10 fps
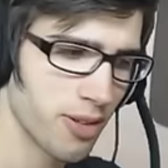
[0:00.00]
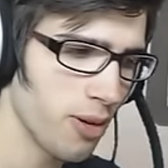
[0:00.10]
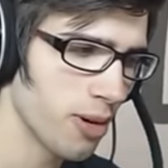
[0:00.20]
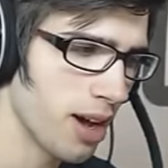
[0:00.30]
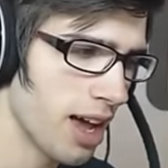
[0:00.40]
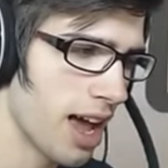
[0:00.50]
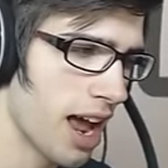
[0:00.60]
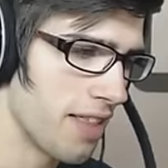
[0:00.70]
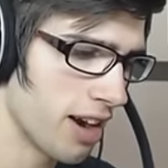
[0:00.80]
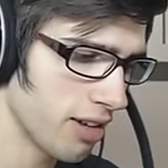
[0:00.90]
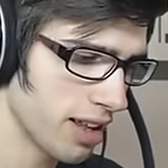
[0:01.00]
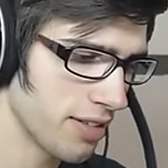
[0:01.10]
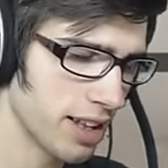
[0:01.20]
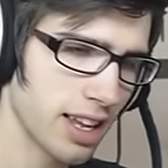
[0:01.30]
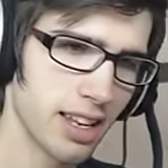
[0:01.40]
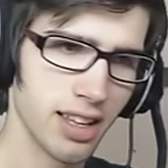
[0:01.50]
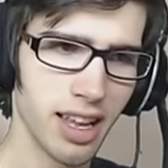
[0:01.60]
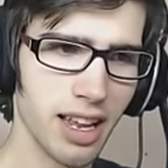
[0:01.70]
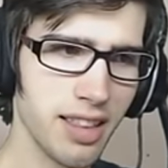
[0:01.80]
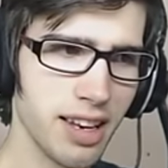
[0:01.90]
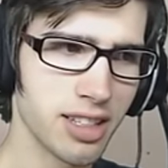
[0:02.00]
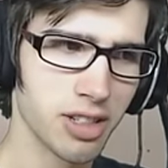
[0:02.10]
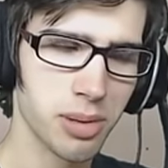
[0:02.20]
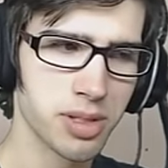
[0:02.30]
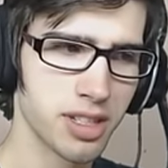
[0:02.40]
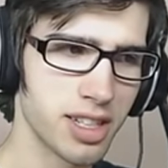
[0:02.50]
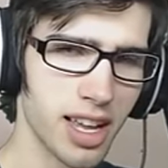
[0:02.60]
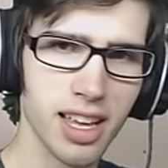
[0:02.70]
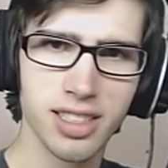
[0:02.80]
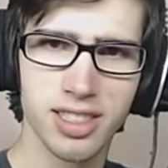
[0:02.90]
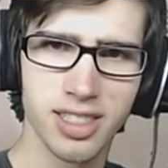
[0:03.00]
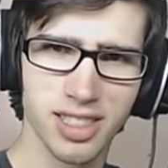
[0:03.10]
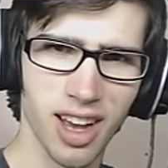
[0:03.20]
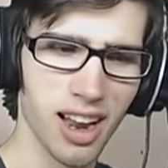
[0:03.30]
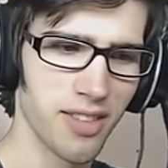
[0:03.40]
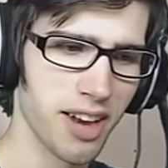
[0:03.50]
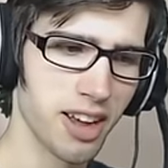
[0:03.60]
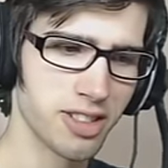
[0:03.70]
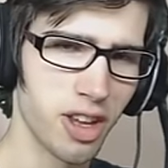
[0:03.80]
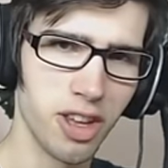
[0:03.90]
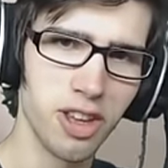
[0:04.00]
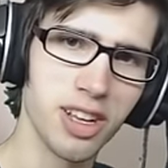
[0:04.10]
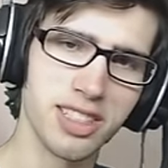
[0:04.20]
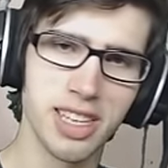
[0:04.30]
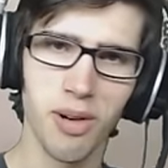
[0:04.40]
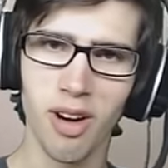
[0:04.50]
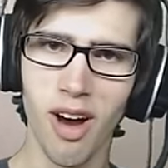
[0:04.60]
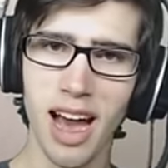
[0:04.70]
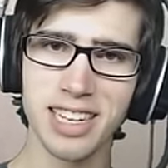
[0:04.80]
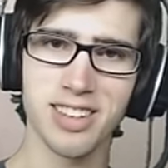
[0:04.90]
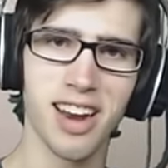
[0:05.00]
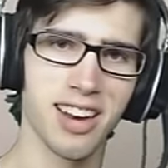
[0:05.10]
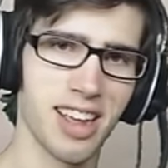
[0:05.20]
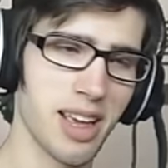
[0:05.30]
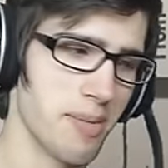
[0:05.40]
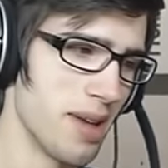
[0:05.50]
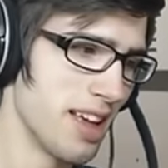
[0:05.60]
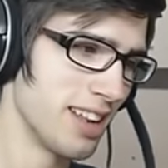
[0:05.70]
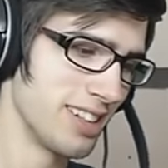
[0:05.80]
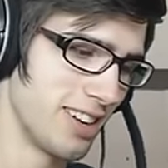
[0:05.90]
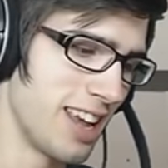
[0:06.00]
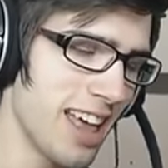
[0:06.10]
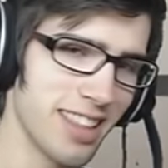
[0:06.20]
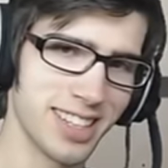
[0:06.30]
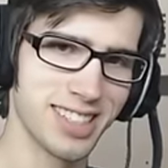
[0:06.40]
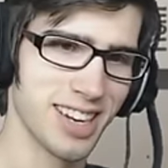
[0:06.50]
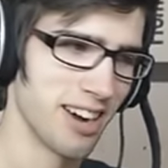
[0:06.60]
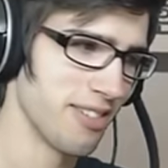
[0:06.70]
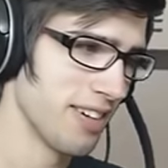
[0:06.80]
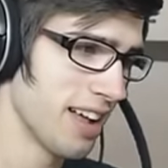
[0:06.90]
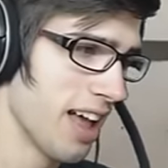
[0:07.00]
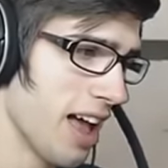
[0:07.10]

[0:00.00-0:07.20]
for. And then I'll leave a link in the description to his side of the video so you can see what I traded him to get this stuff.